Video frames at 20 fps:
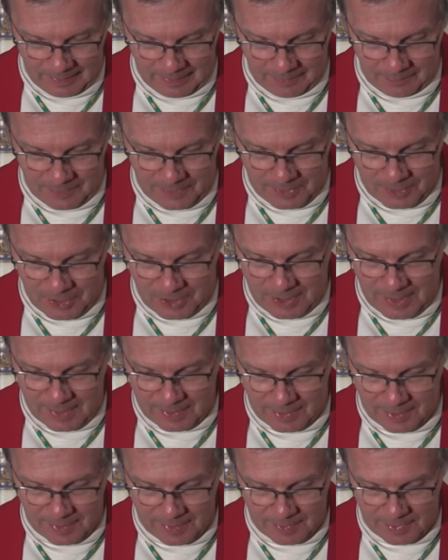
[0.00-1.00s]
When
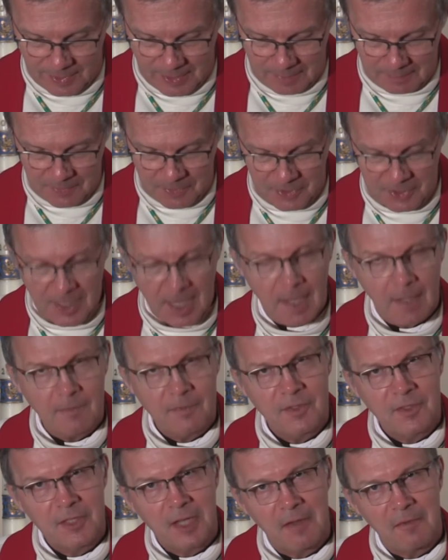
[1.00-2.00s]
Jesus
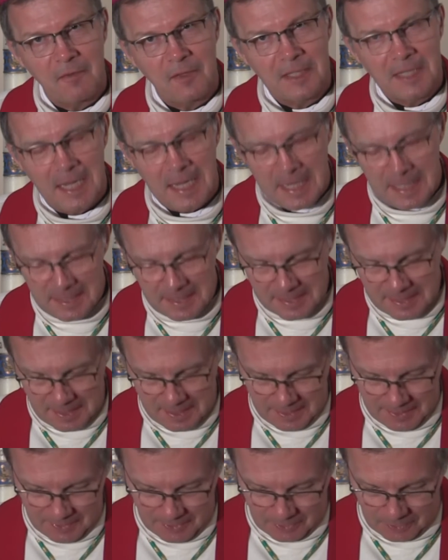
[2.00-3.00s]
himself suffocated
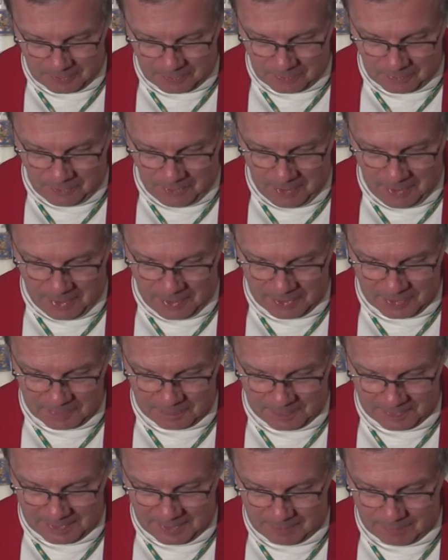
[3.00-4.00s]
on the cross,
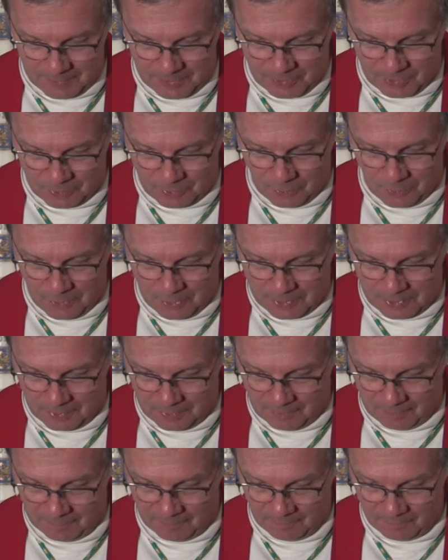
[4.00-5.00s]
but then restored
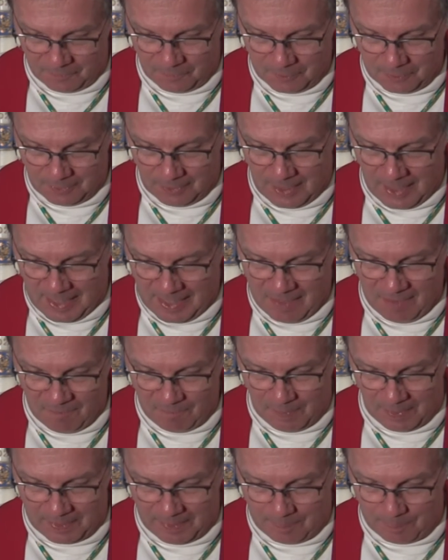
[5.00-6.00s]
to the full
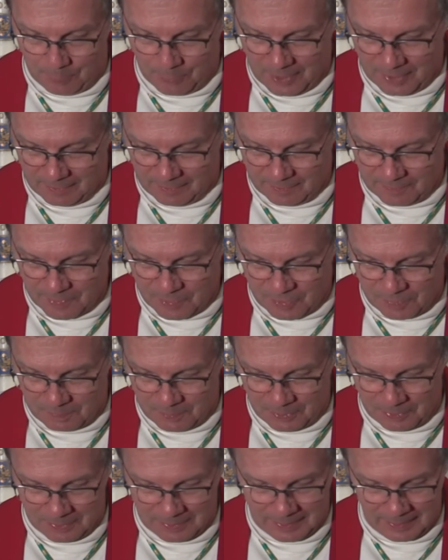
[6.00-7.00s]
life by the breath of the
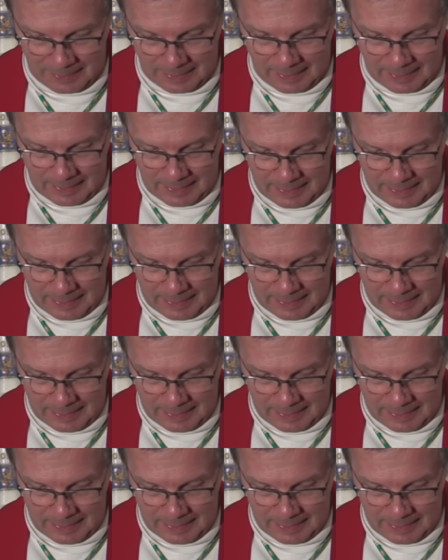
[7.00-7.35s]
Spirit,